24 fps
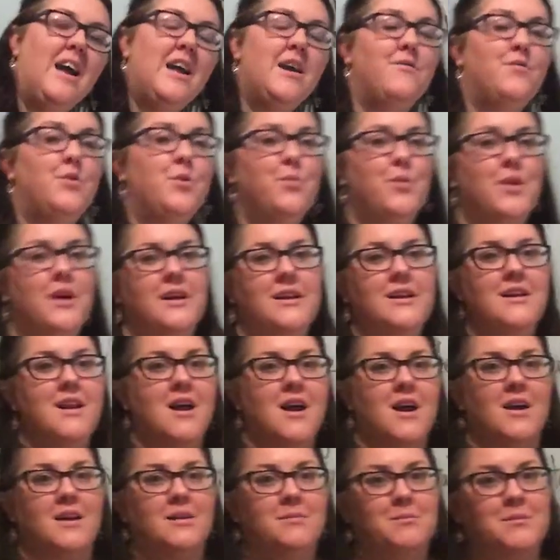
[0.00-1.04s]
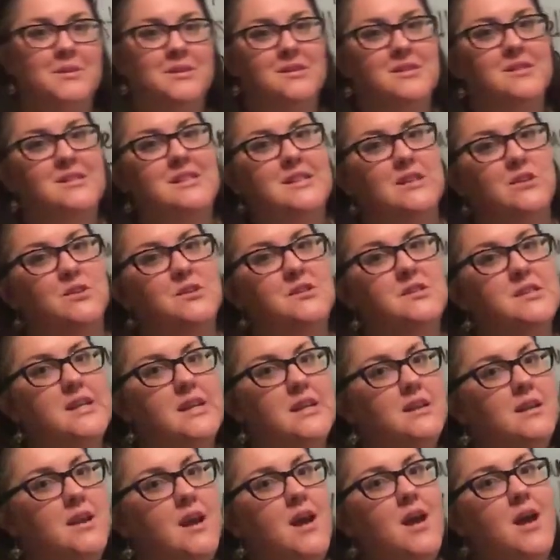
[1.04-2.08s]
Hi everyone, I'm Mrs.
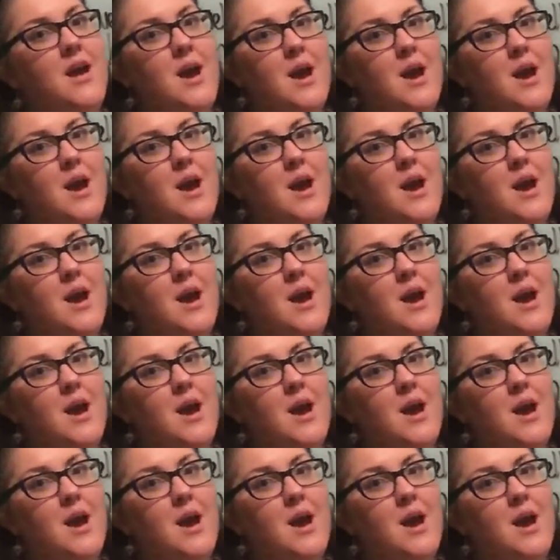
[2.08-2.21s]
Nicholson.